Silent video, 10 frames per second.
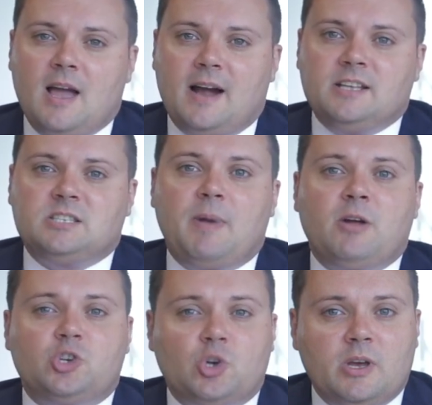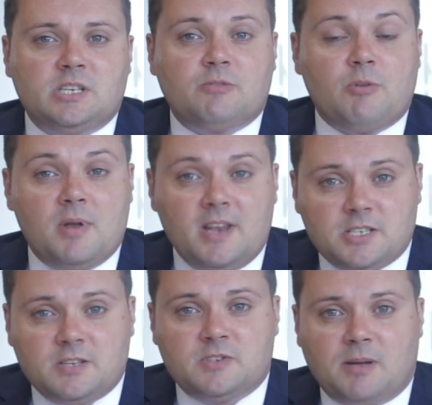And it's about choice from a
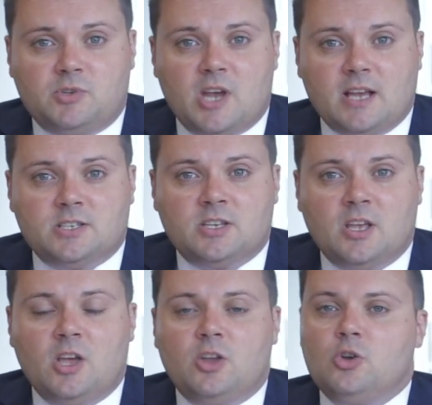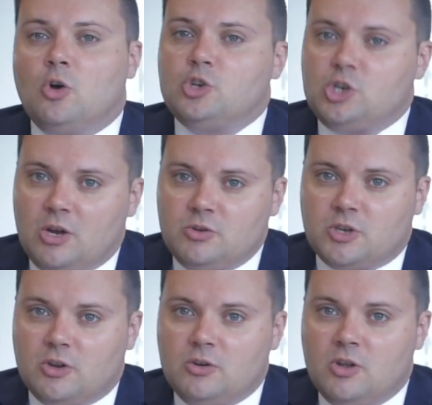list of subjects, not
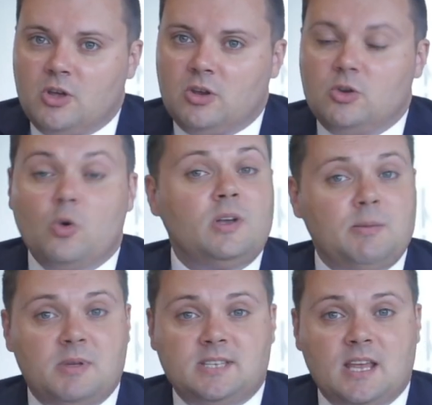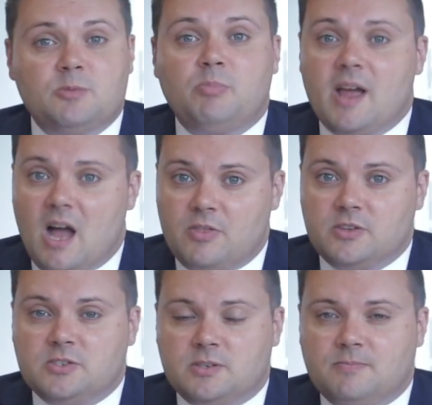chosen nor limited by others.